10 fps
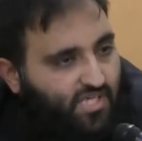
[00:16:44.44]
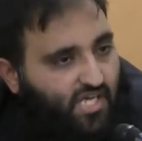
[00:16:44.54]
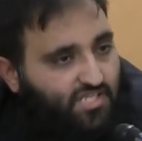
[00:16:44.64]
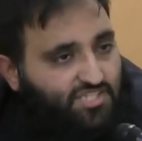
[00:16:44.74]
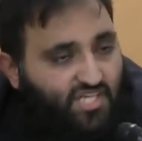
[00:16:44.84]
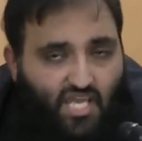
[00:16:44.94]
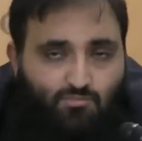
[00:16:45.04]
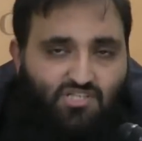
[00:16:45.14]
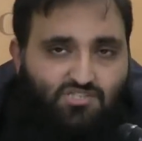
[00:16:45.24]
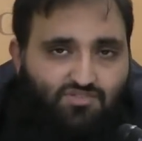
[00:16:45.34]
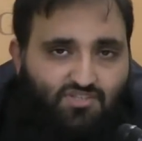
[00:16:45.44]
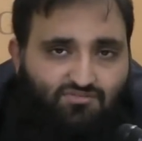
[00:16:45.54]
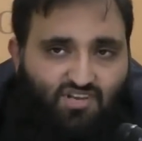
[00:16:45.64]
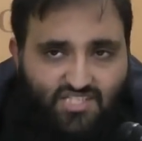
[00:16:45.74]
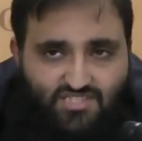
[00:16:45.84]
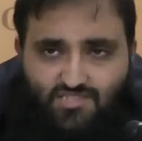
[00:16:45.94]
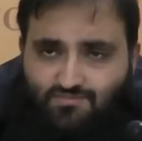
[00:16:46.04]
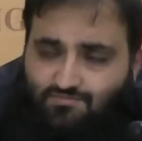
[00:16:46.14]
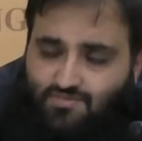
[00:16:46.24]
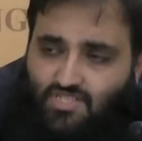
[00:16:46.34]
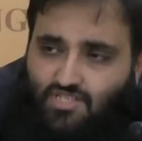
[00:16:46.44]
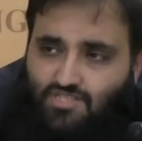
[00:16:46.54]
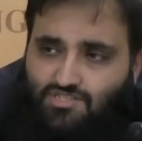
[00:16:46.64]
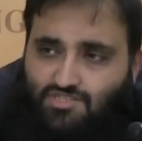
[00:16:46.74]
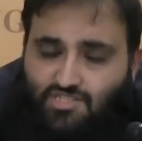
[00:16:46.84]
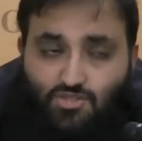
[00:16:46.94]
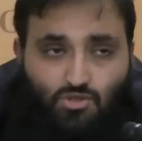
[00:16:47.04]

And she came out of her flat, she